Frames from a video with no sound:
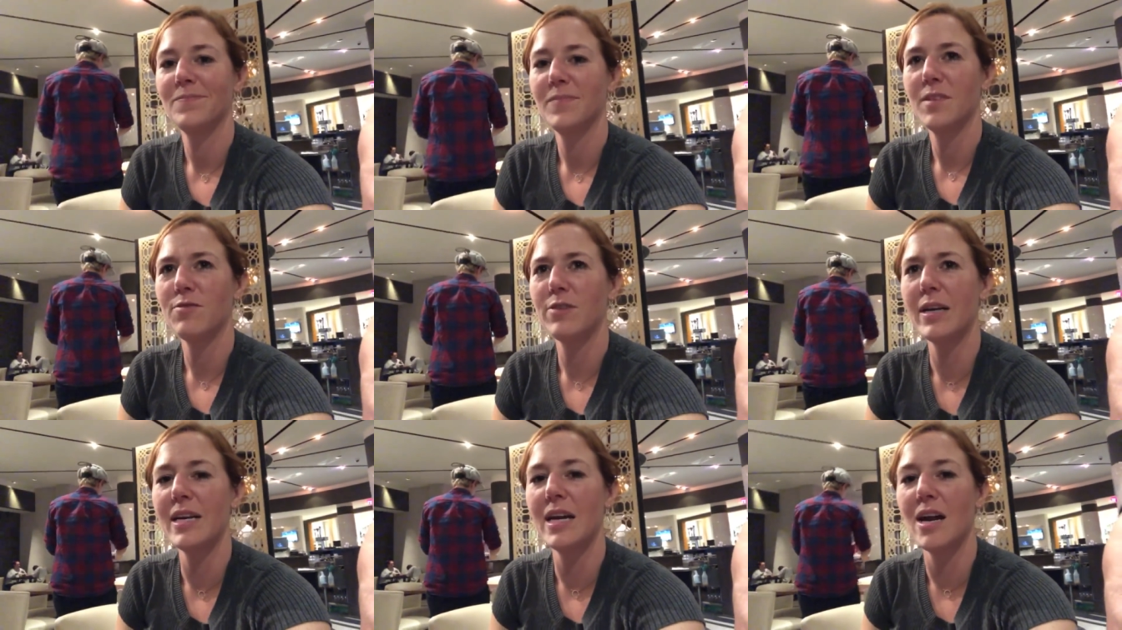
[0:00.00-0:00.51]

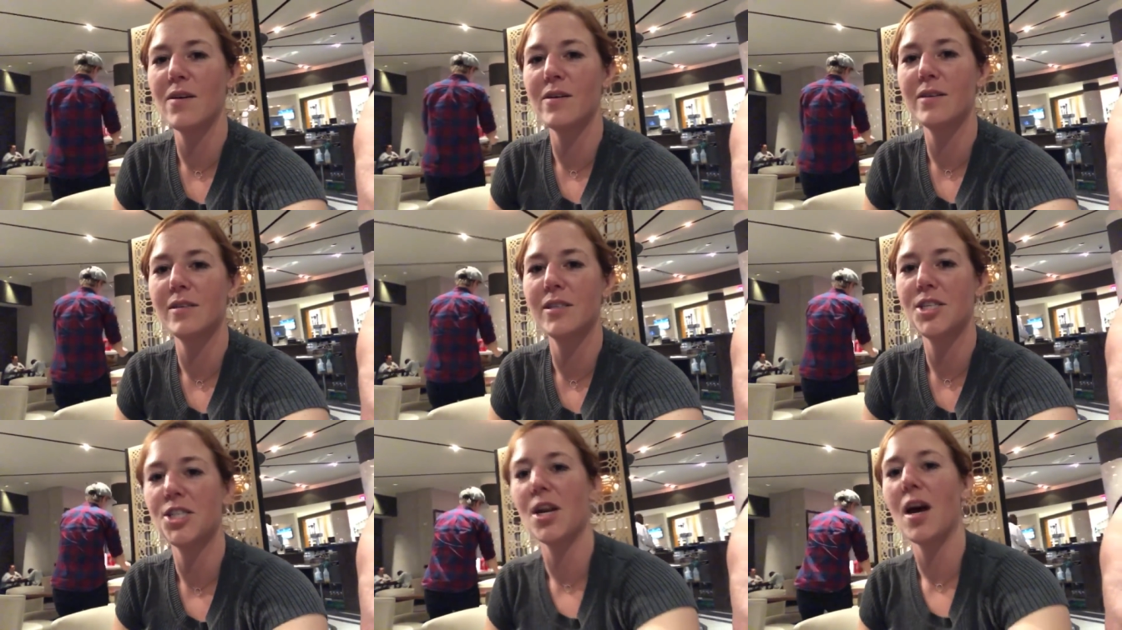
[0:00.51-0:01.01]
Right now,
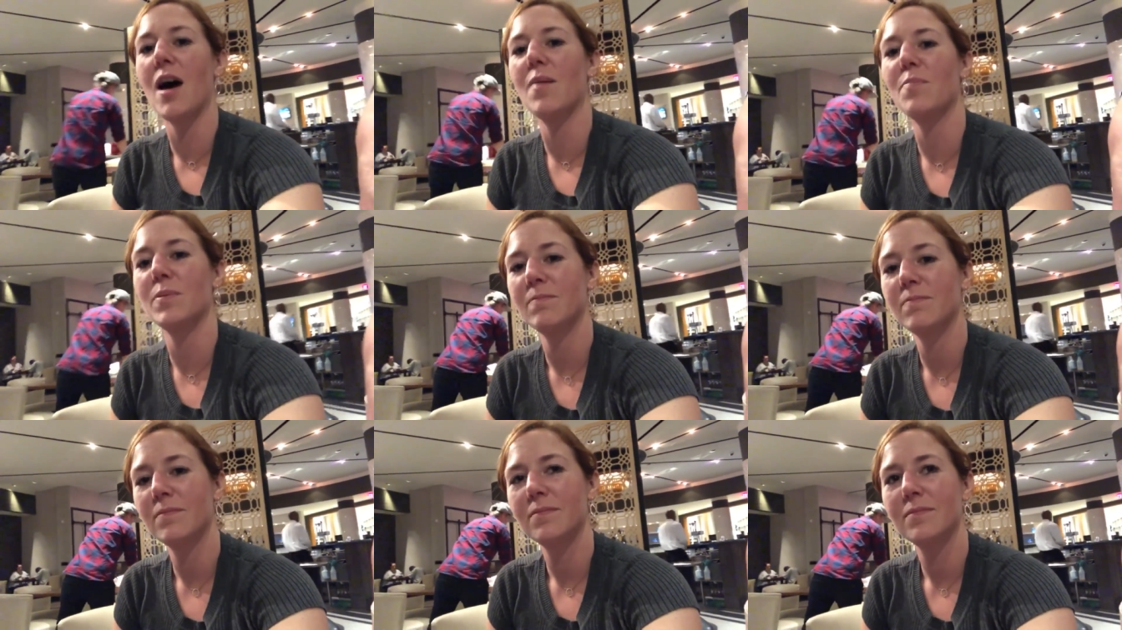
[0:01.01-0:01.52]
a shop.
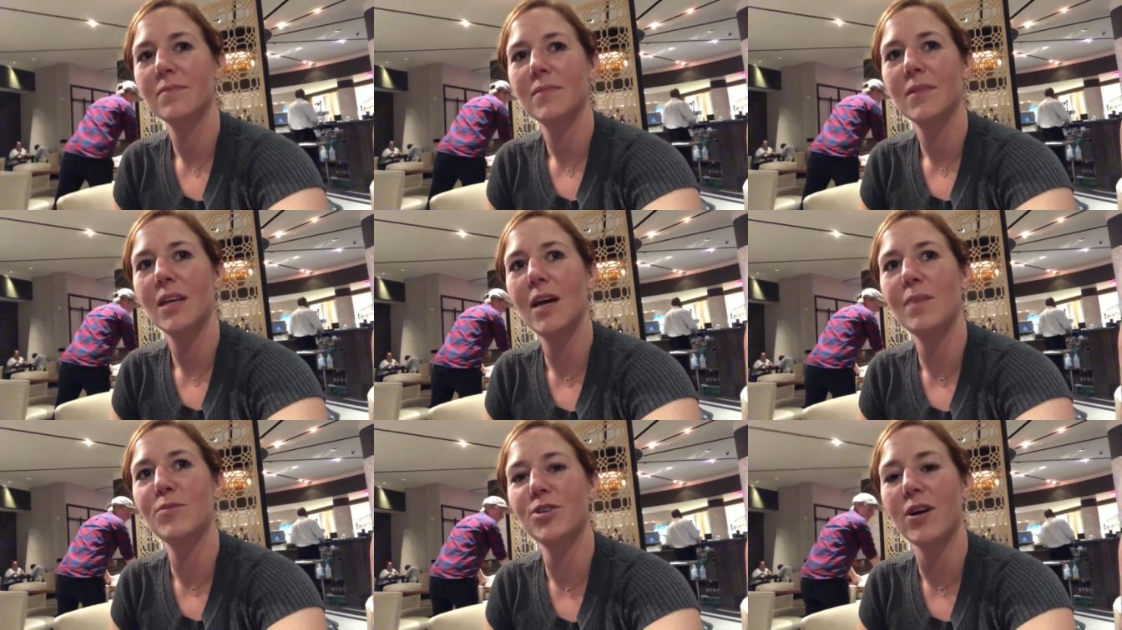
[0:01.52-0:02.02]

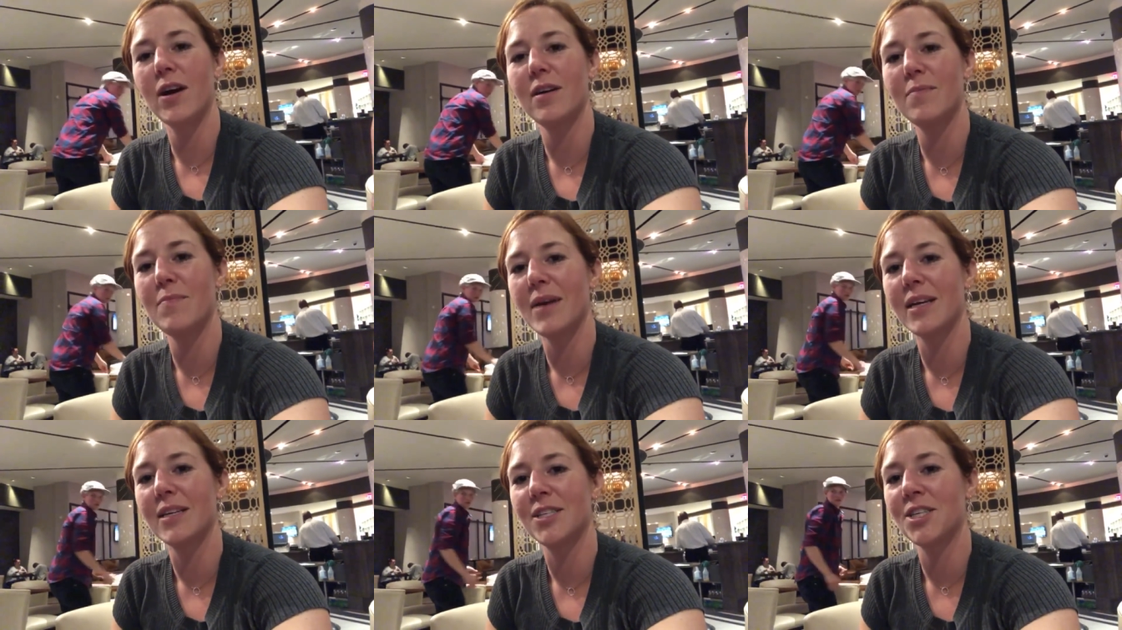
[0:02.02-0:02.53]
I'm trying to
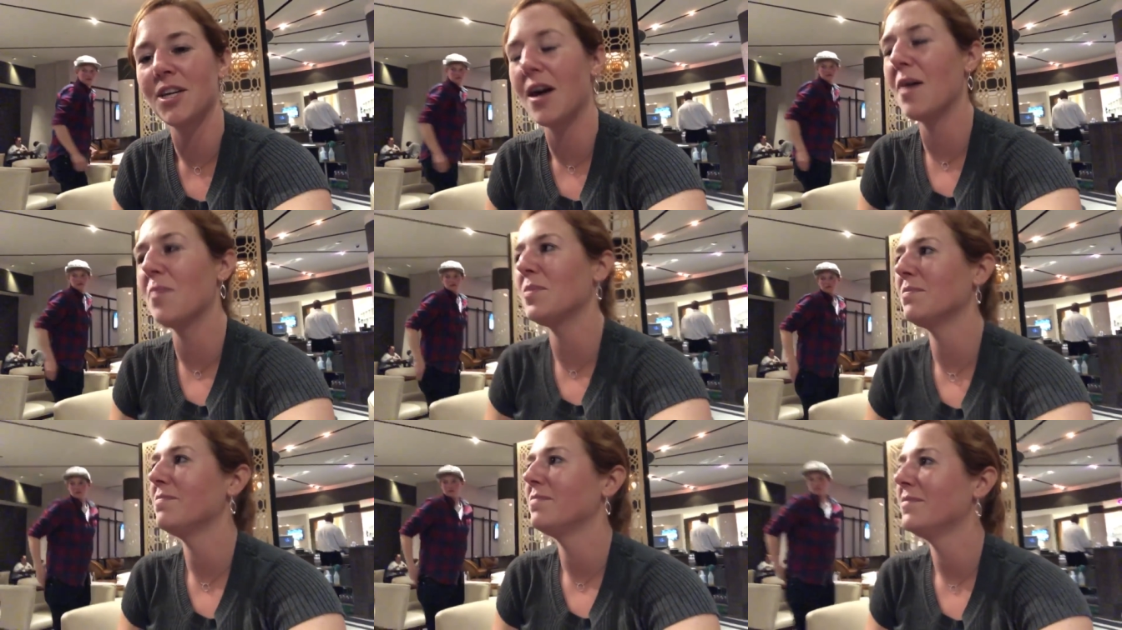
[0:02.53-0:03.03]
make a
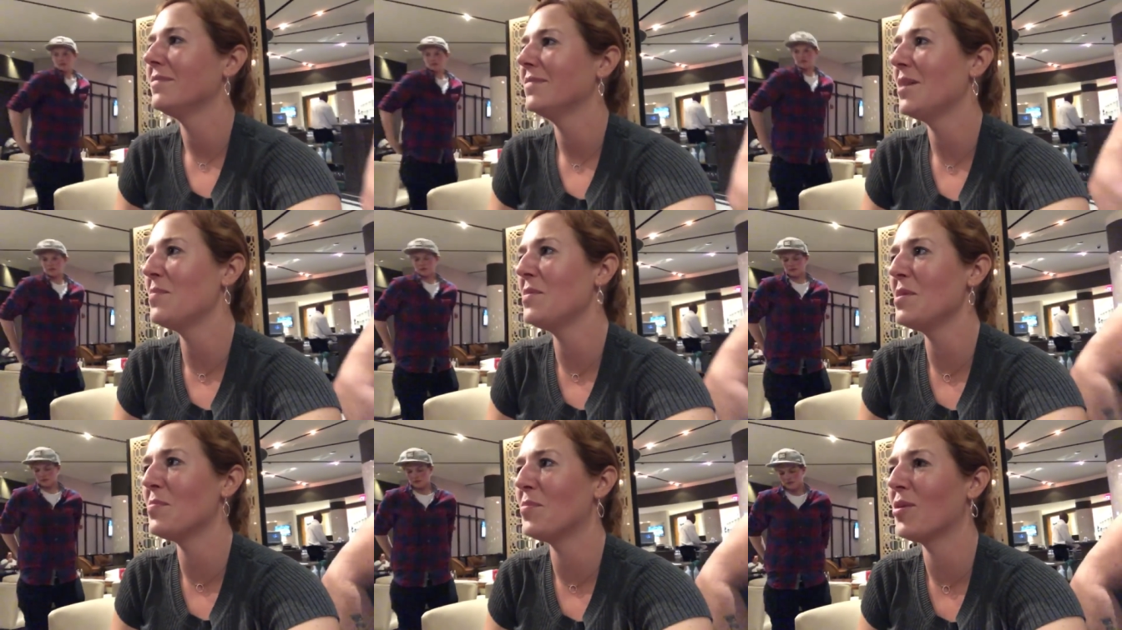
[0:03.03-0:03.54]
shop.
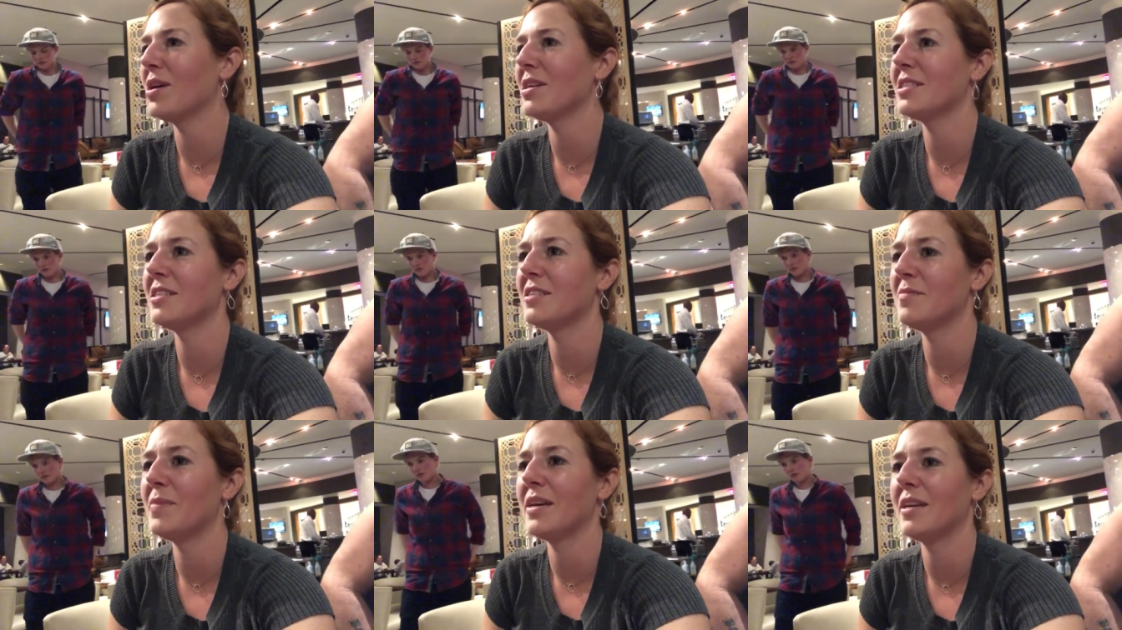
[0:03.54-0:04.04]
I'm in the
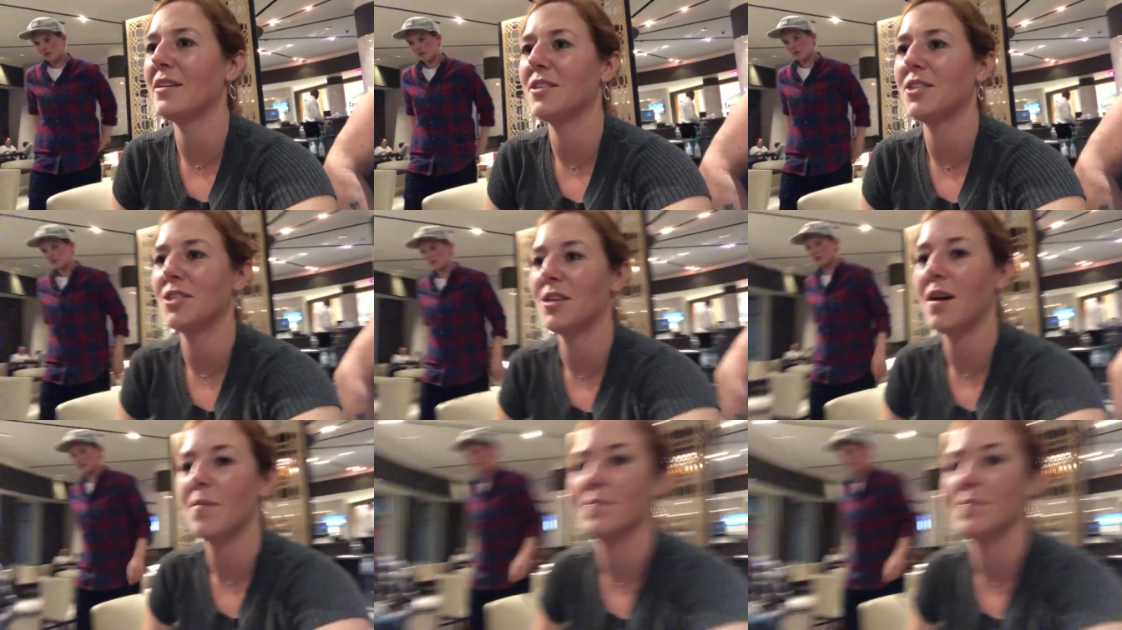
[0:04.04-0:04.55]
process of making a shop.